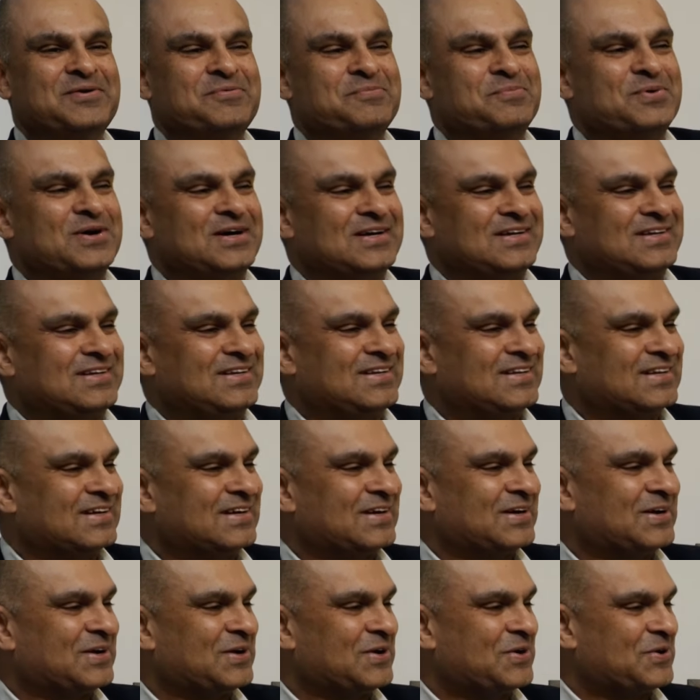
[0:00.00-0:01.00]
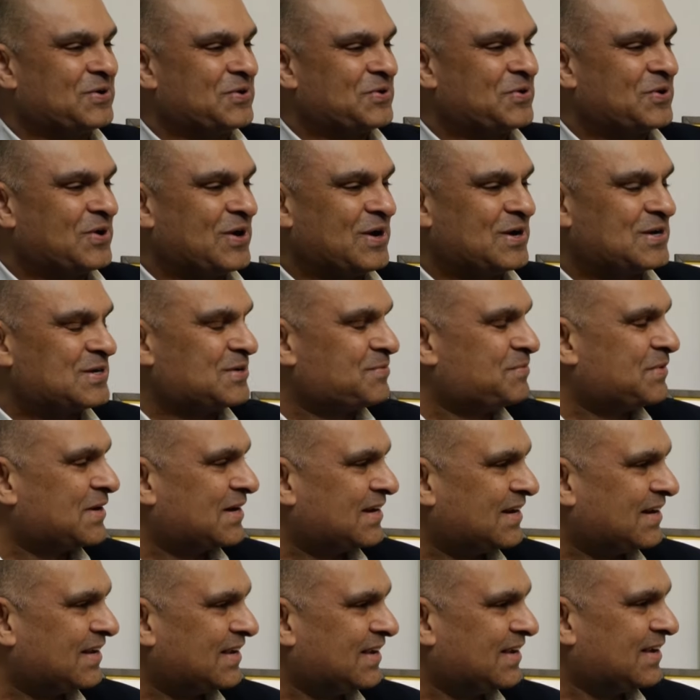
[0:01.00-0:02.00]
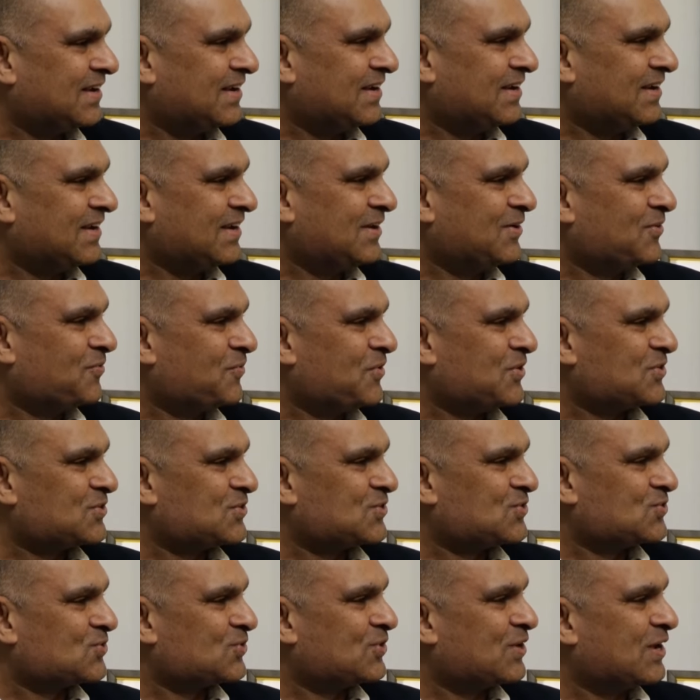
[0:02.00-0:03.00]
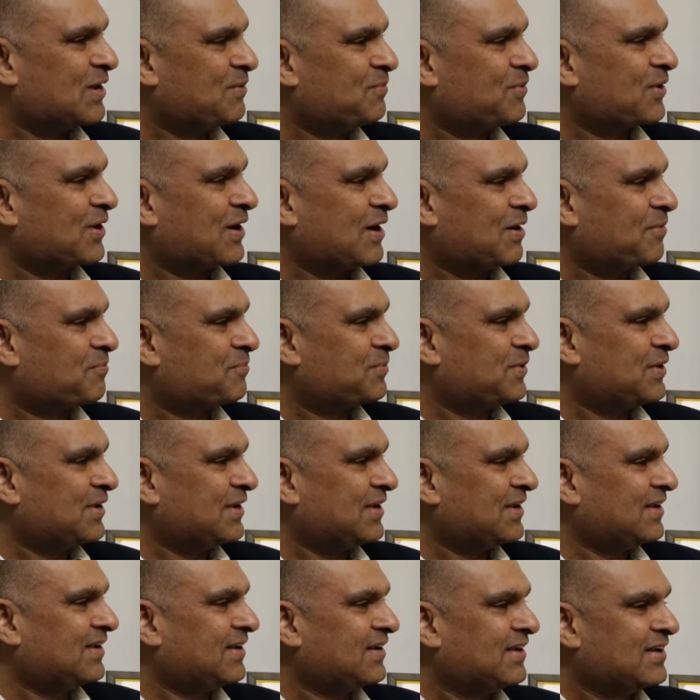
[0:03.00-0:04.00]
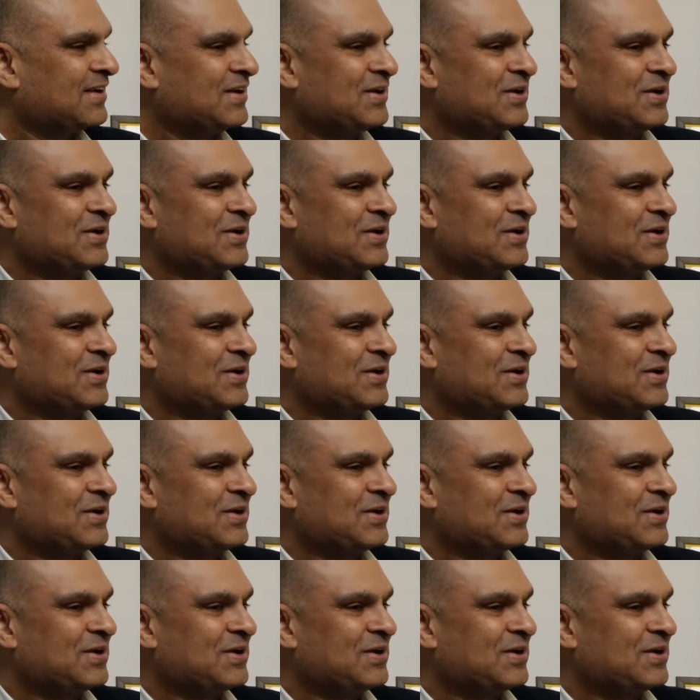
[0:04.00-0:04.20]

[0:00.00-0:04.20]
but ultimately innovation should help the company,